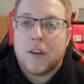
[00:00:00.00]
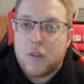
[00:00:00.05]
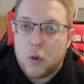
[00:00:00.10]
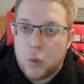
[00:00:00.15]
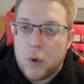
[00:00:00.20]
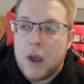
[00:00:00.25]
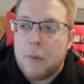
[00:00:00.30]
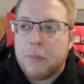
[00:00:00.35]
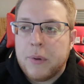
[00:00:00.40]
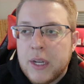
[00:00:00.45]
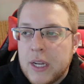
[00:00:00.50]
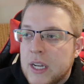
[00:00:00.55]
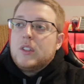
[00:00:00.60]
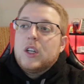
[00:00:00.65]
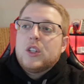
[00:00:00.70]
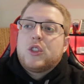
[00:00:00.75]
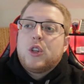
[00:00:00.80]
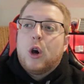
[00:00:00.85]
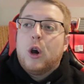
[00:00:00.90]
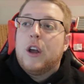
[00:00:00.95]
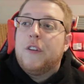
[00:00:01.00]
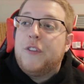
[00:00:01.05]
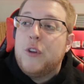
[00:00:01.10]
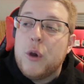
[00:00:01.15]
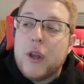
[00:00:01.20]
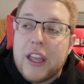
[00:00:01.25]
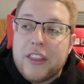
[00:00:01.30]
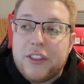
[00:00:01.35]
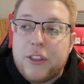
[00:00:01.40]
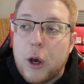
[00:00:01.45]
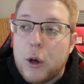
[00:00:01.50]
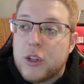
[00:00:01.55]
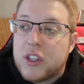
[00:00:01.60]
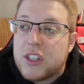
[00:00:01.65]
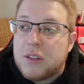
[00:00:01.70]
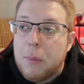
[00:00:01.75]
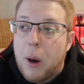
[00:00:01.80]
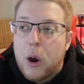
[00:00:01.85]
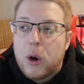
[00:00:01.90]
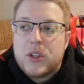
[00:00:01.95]
off the rip. So if you get those
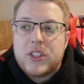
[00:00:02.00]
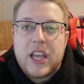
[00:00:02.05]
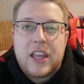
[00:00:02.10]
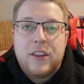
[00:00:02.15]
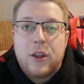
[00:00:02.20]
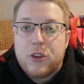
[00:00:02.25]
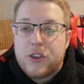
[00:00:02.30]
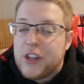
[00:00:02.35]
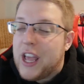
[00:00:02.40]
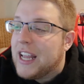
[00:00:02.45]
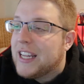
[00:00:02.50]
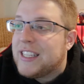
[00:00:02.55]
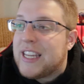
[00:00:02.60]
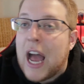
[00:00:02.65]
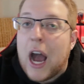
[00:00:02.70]
smokes and those nades